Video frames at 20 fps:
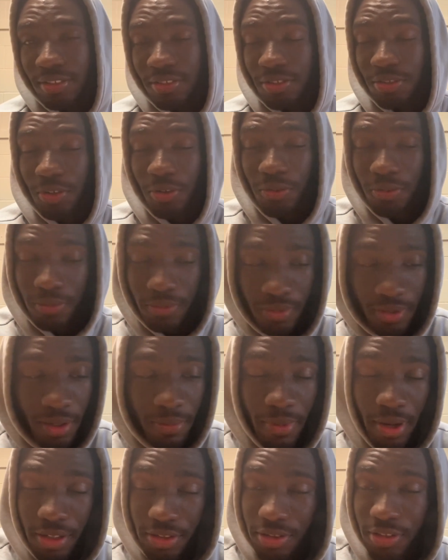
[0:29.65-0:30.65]
So
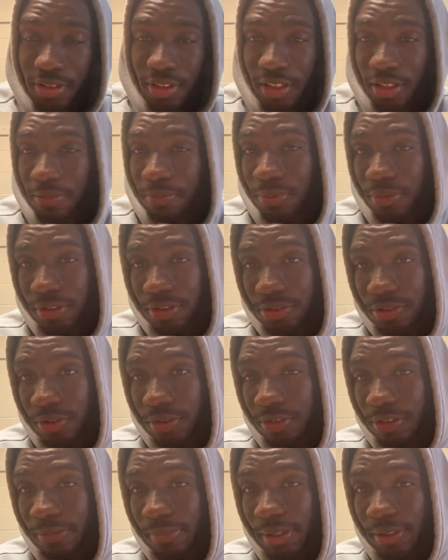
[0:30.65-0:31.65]
I'm actually like pretty
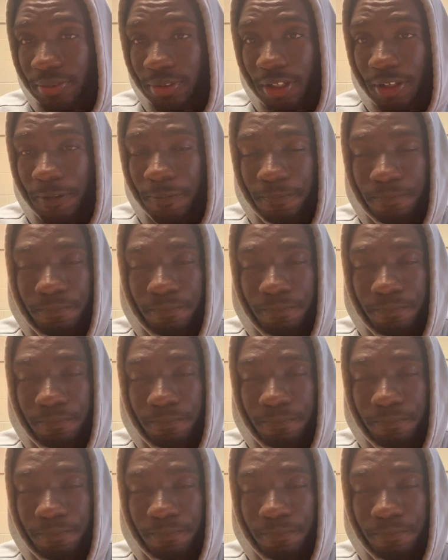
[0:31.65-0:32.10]
stoked about that.